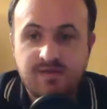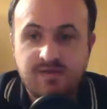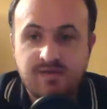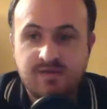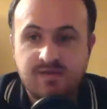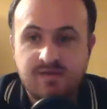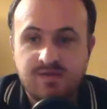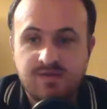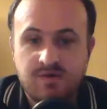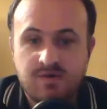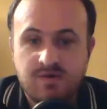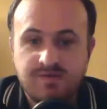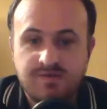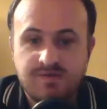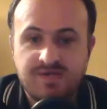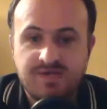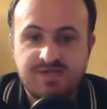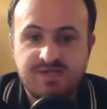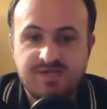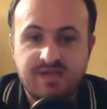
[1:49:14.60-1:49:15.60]

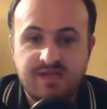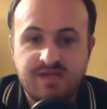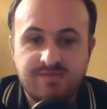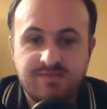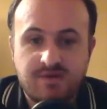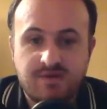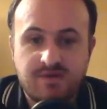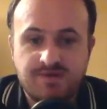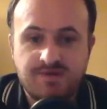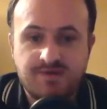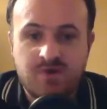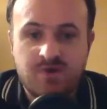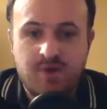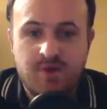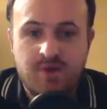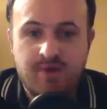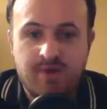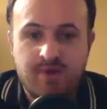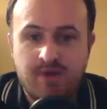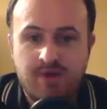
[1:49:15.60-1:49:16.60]
His name's always
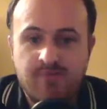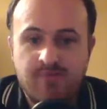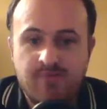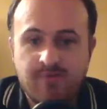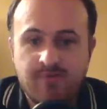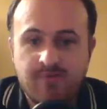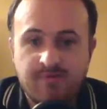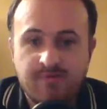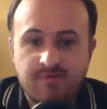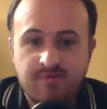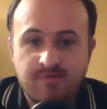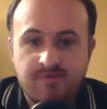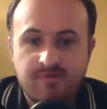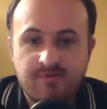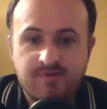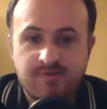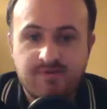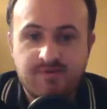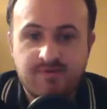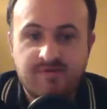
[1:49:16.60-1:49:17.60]
cropping up
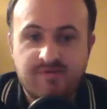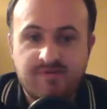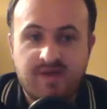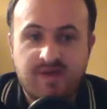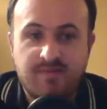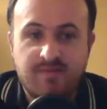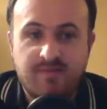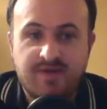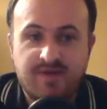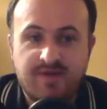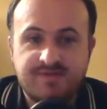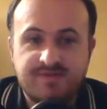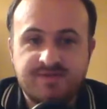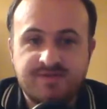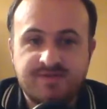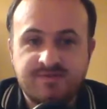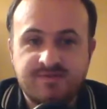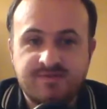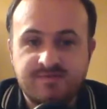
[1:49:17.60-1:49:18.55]
in timelines.